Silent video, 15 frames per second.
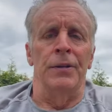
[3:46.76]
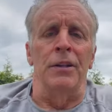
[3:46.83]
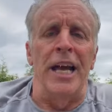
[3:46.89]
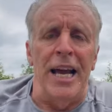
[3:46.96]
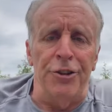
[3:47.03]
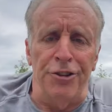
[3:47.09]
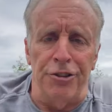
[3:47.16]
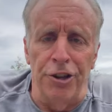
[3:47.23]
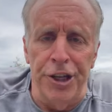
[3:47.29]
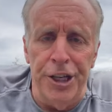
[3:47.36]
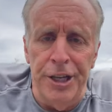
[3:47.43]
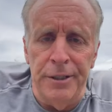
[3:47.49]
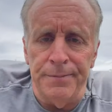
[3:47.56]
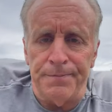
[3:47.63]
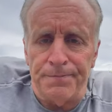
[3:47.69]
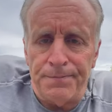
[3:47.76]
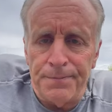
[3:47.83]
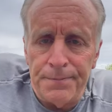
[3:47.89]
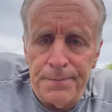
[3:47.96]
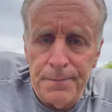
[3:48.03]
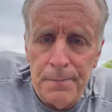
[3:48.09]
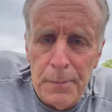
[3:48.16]
Lastly,
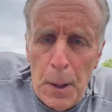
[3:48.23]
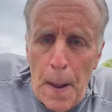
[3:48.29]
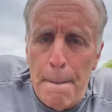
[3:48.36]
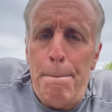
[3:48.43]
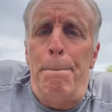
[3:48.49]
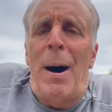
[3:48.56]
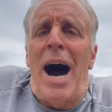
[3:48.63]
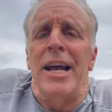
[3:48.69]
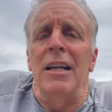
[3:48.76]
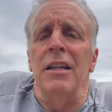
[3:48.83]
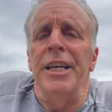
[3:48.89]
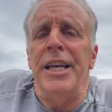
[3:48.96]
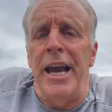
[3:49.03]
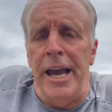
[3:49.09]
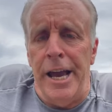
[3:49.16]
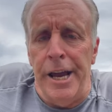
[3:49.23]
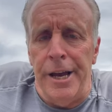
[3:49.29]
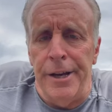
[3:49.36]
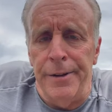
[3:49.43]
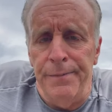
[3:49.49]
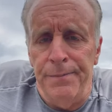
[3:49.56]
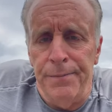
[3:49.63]
bodily
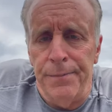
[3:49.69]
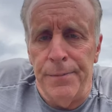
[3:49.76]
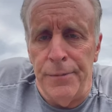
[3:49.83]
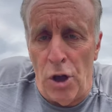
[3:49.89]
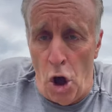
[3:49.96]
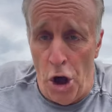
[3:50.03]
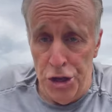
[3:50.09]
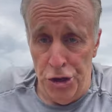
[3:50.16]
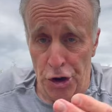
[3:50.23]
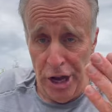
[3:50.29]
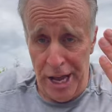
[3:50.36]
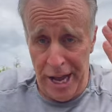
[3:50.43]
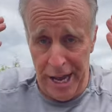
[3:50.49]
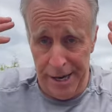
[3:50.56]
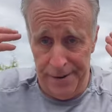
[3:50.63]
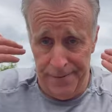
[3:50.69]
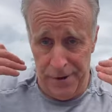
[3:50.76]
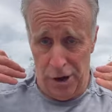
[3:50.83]
hair on your head.